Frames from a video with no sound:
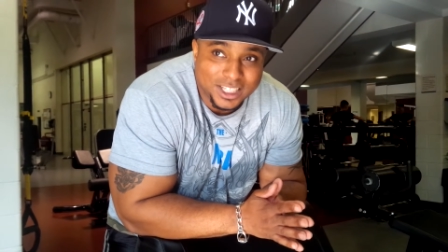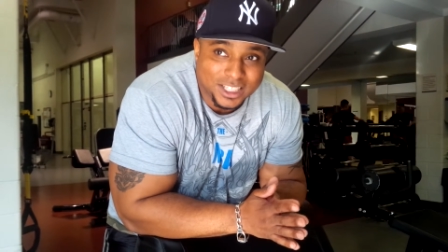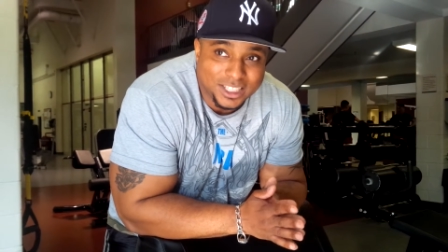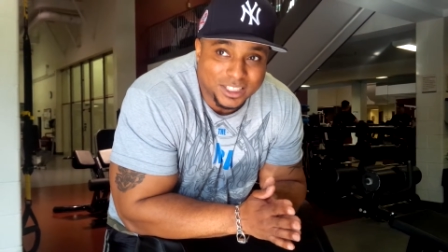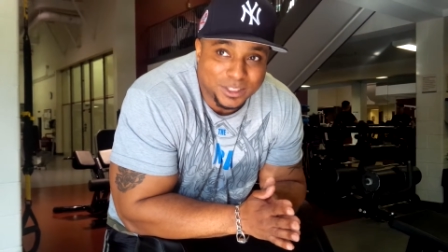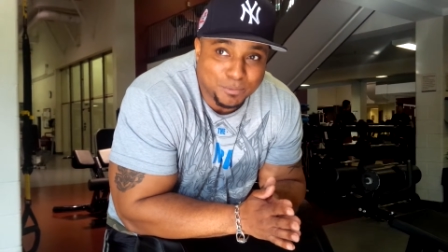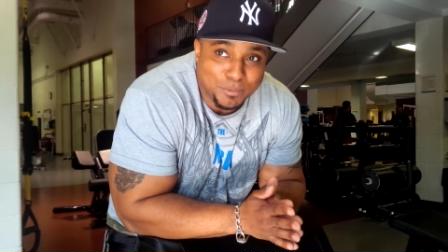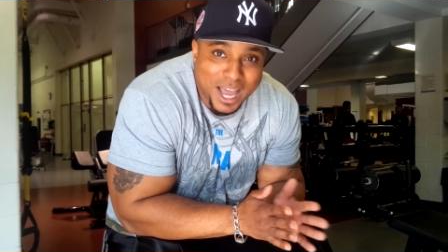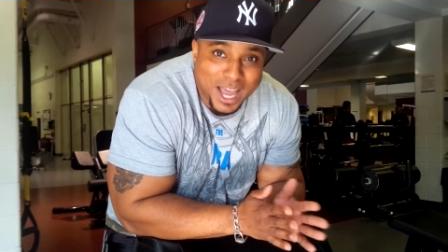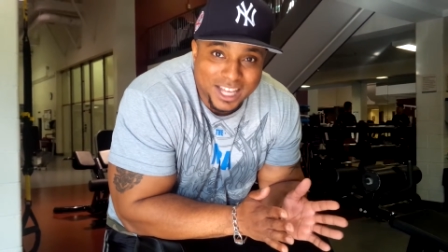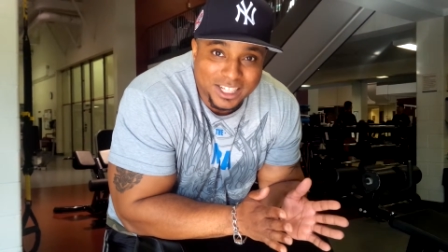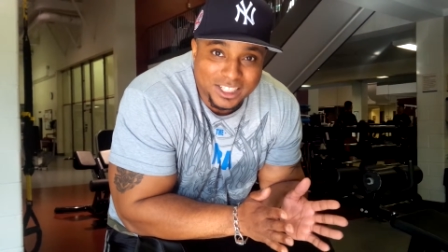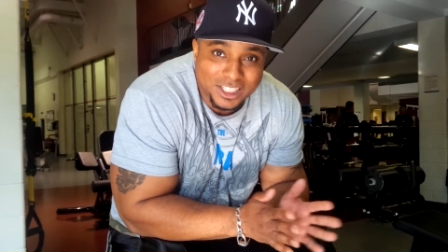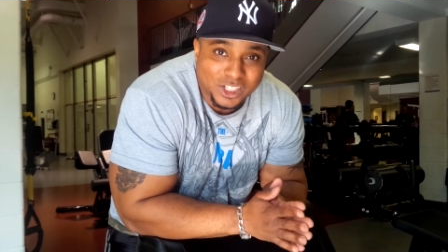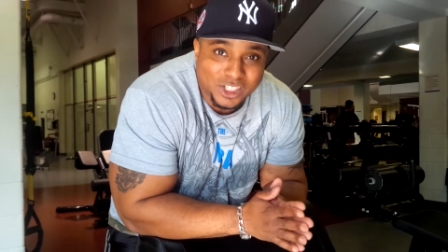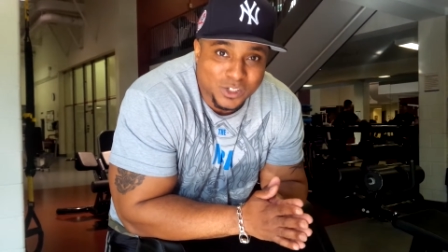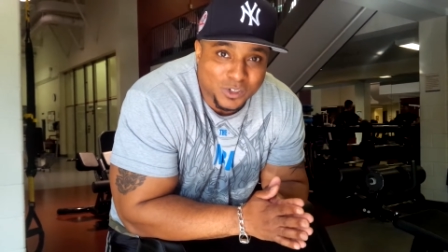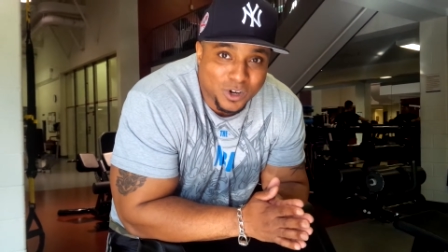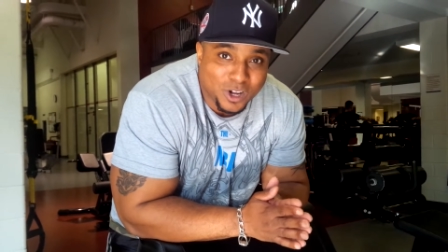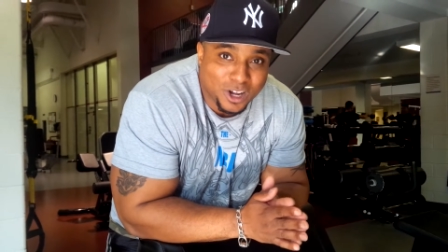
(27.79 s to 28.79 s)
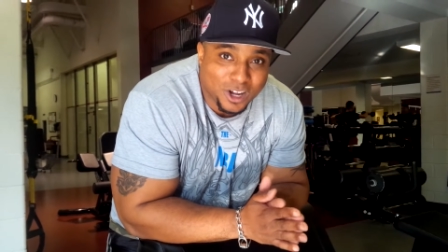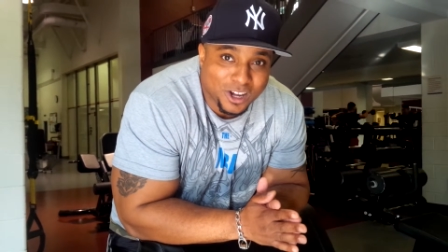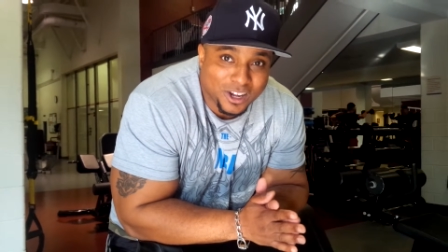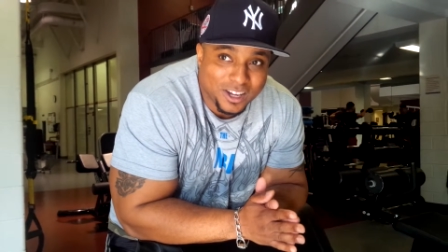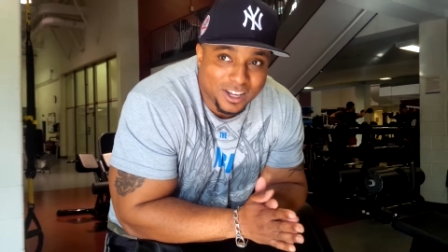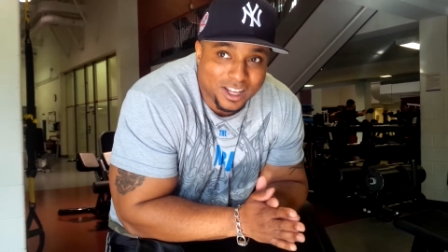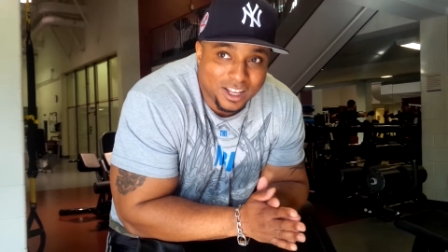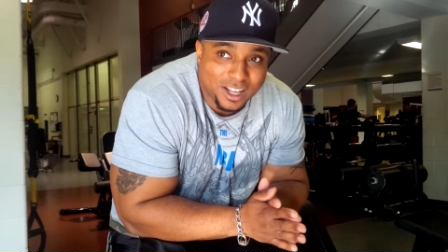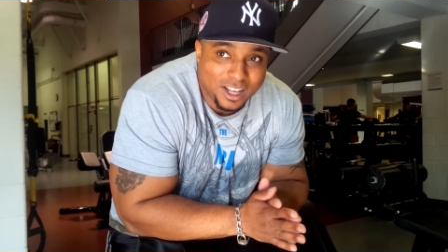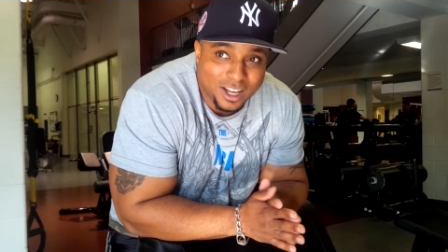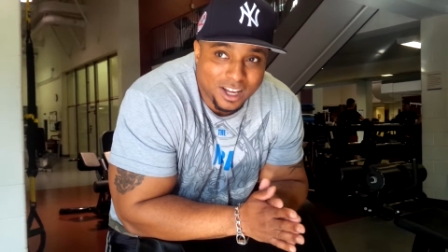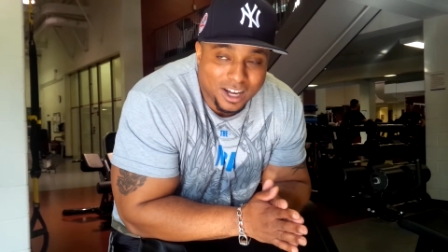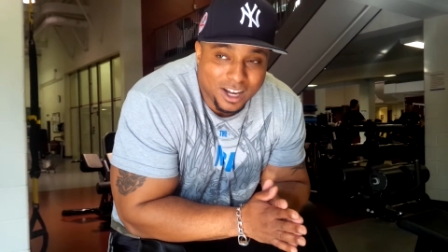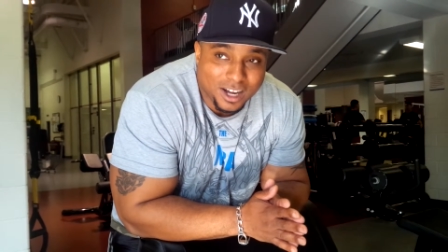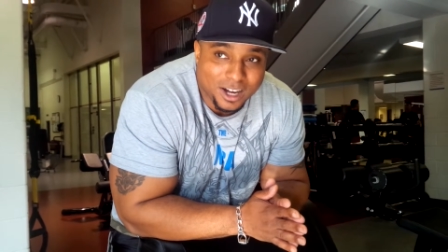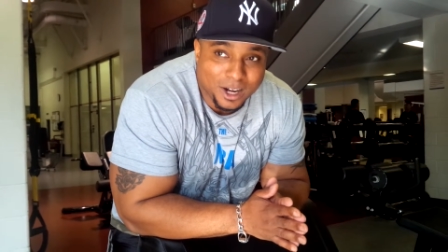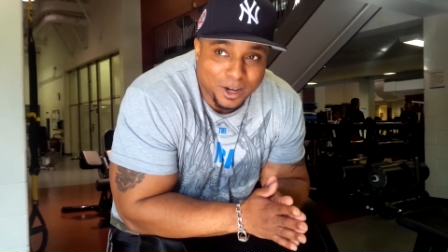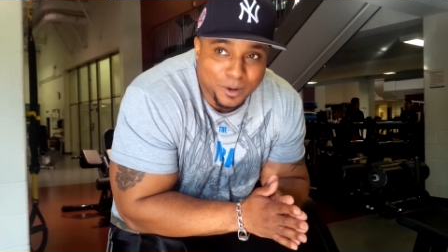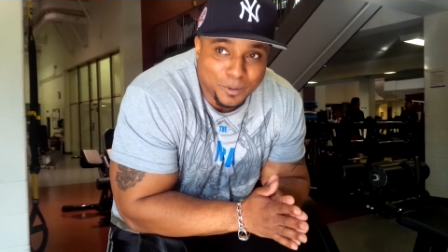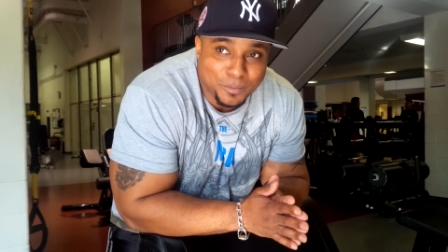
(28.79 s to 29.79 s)
He's mad strong.
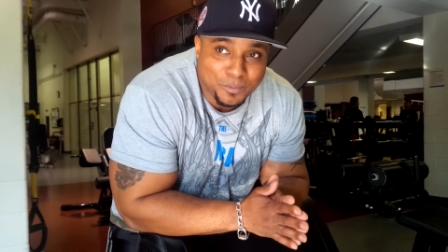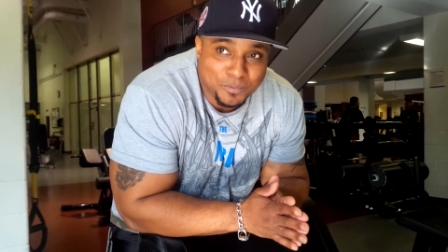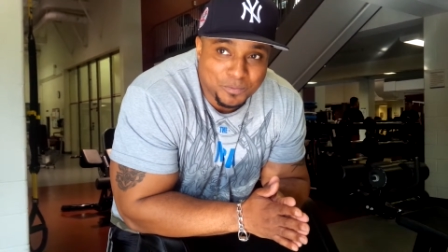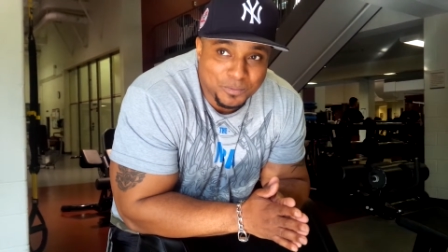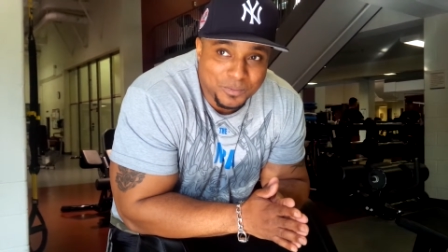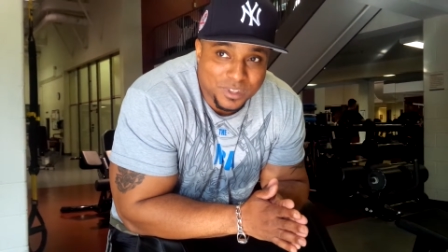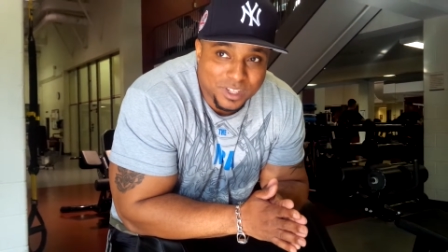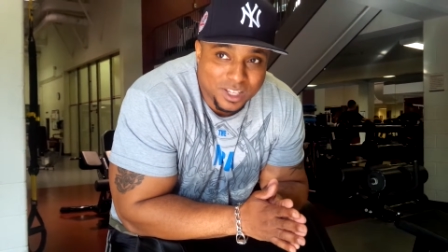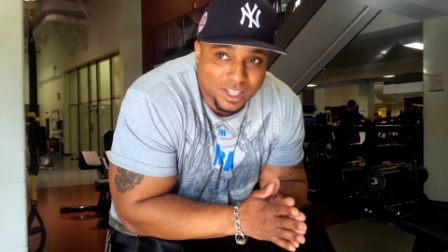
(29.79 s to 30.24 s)
Um,